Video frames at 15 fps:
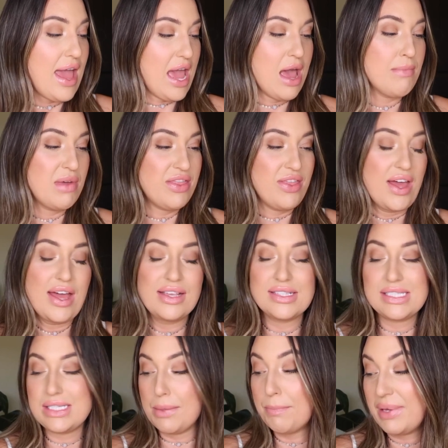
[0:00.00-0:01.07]

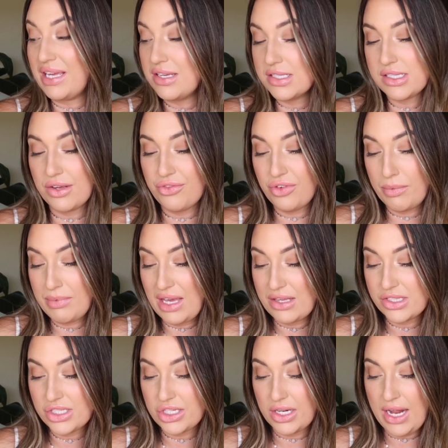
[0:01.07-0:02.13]
amethyst piece from
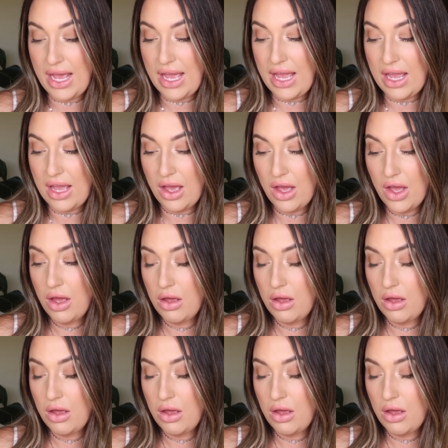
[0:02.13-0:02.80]
yesterday?